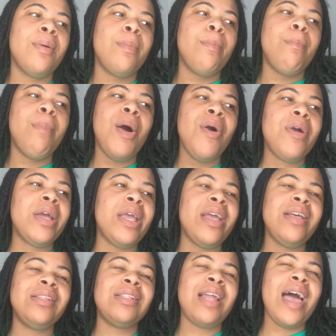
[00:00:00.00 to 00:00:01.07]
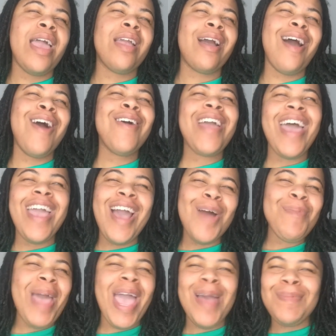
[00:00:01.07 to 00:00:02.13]
Mocha is like, okay, I'm
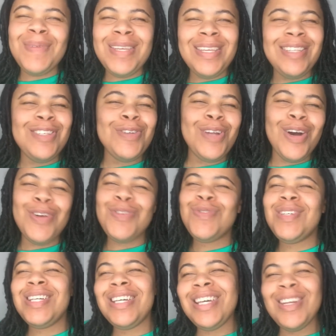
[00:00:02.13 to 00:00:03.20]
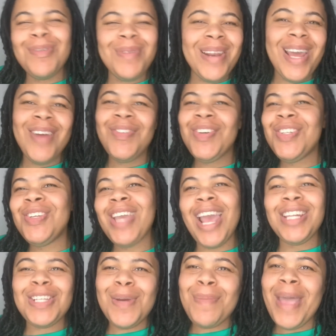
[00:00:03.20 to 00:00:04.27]
happy, you know, you good or whatever, you
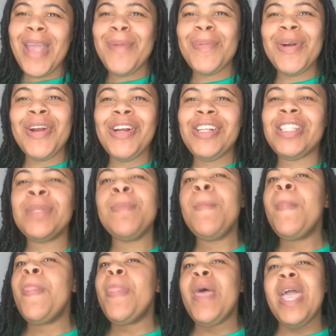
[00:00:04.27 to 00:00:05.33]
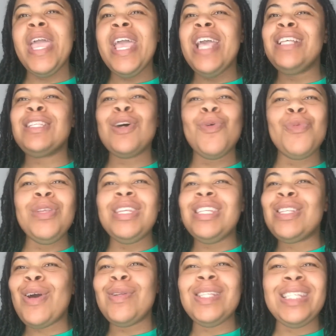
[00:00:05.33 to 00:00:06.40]
got your papers, and so we just
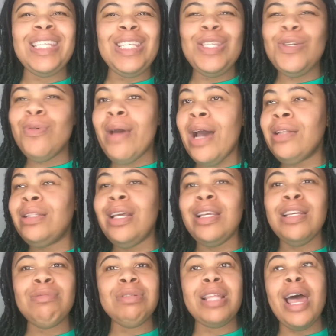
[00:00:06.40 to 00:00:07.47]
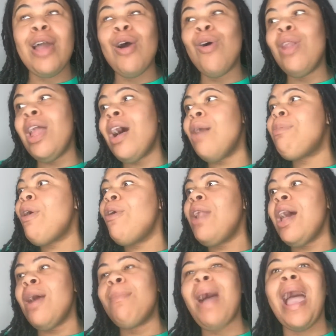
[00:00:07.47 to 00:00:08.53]
gonna see you out there. He was like, hold up,
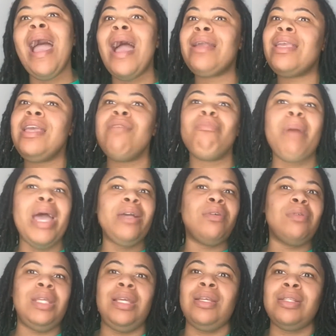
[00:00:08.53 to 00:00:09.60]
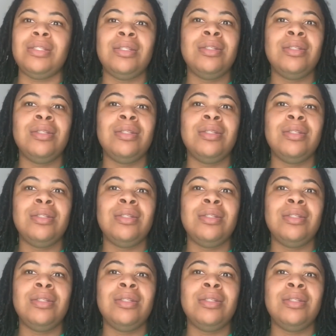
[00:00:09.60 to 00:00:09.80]
I give Michael this.